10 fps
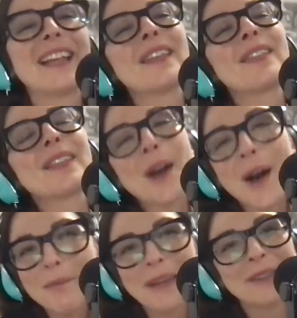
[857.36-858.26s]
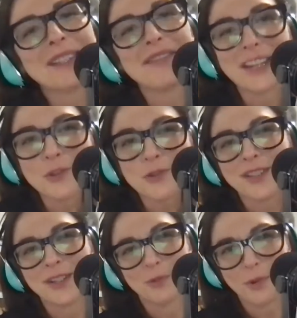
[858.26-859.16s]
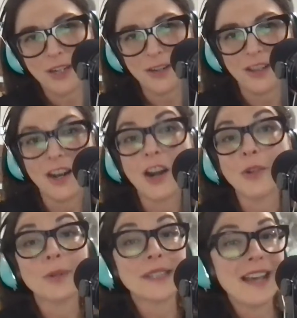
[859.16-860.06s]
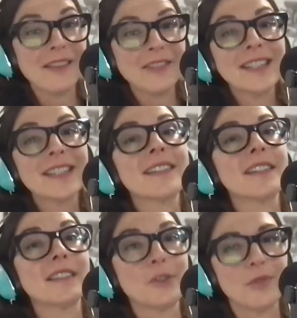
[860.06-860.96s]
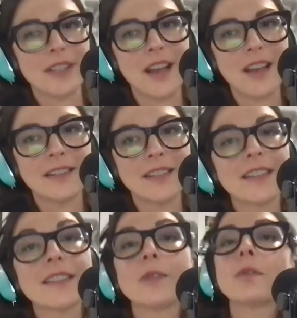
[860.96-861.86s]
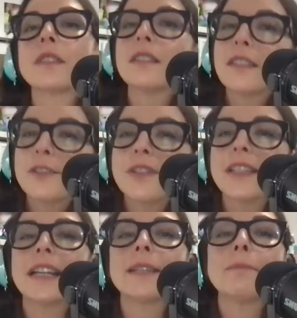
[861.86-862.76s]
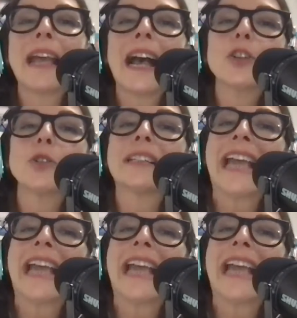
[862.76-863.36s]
The compounds of interest in rhodiola are rosavins and salidrosides. So salidrosides may actually